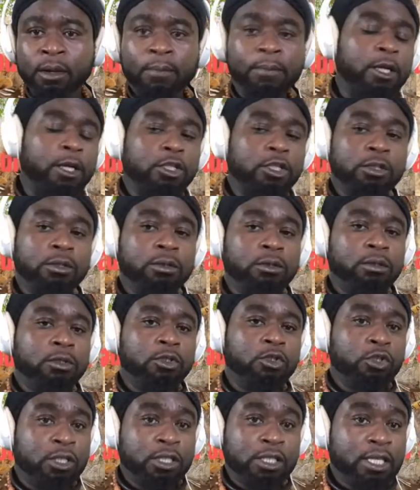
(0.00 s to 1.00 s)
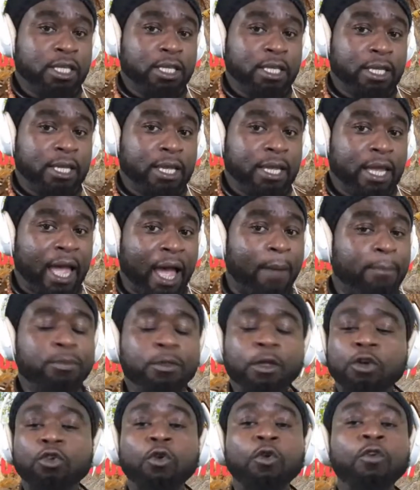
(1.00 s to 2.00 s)
But you see, I'm
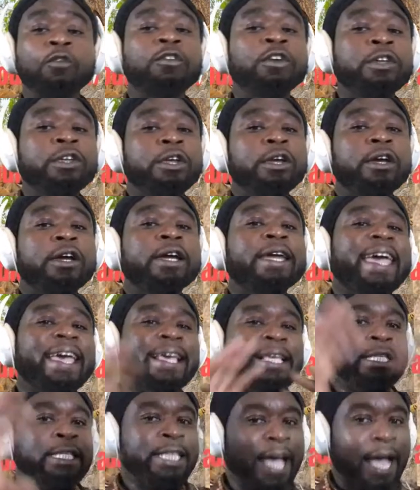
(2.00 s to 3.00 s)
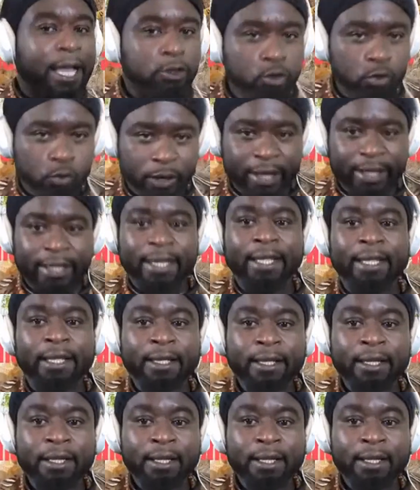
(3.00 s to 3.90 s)
not over here exaggerating